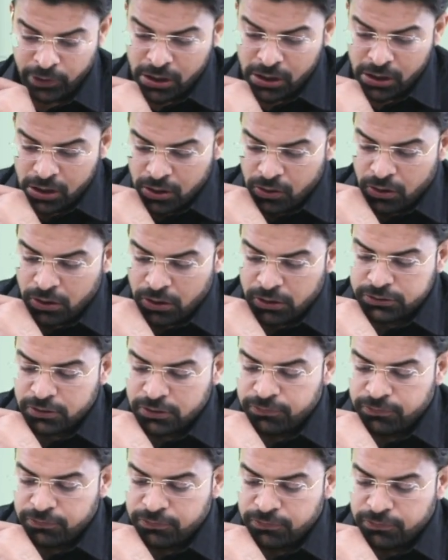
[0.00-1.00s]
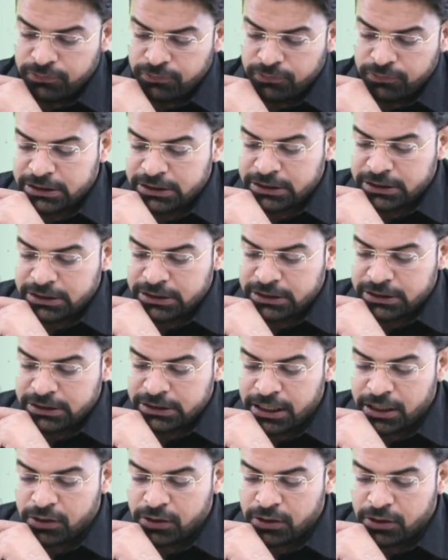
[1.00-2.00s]
Cos of 90 plus theta
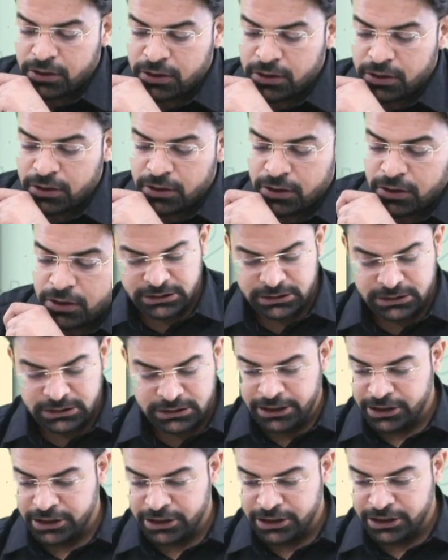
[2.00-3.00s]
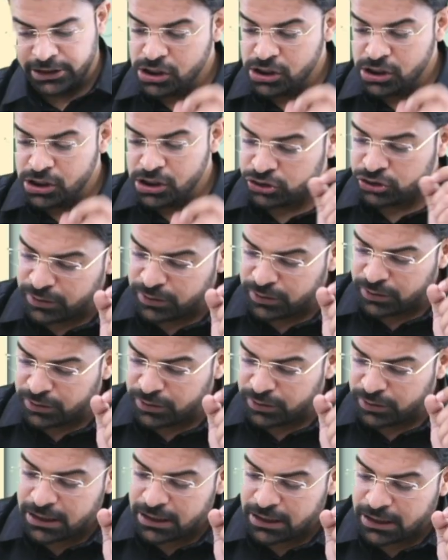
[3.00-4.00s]
equals to minus sine theta. So you can say
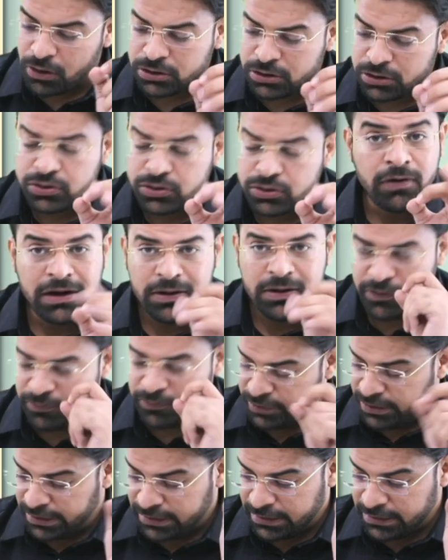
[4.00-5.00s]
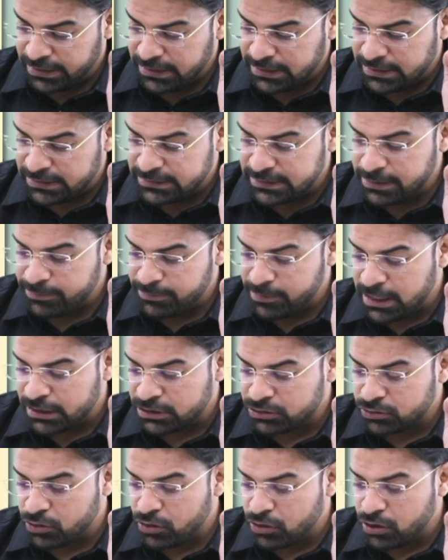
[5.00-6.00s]
cos of 150 degree is same as
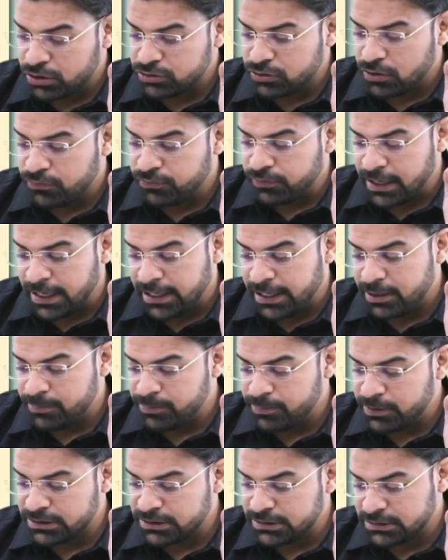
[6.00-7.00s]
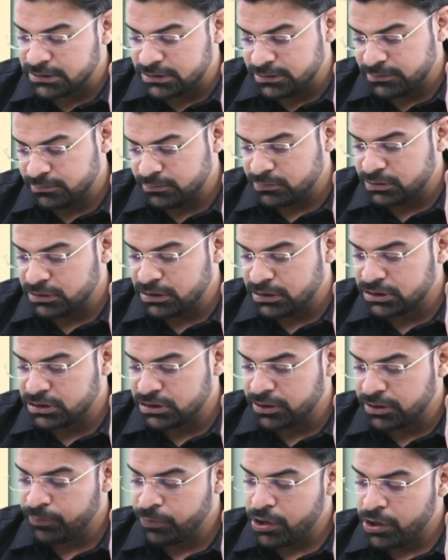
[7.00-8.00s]
cos of 90 plus 60. Yes, sir.
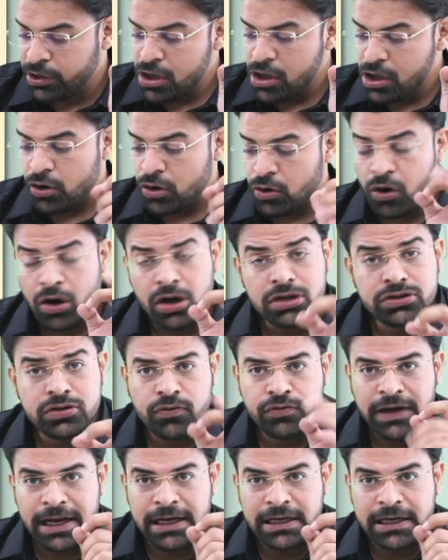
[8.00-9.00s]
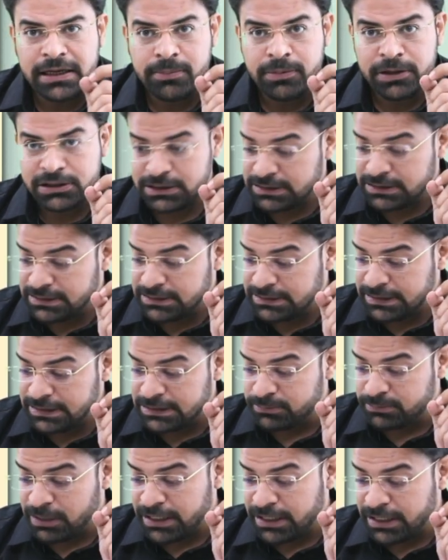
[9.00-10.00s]
Cos of 90 plus 60 is
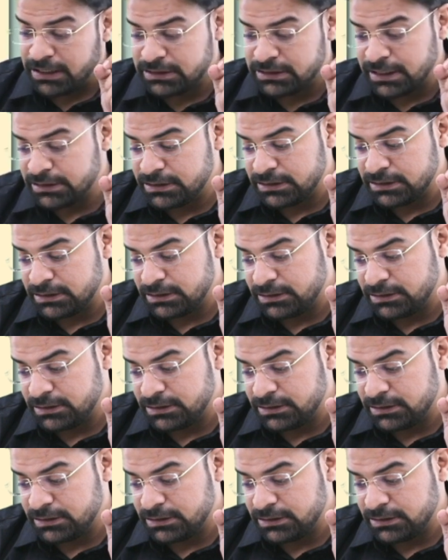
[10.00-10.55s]
minus sine 60.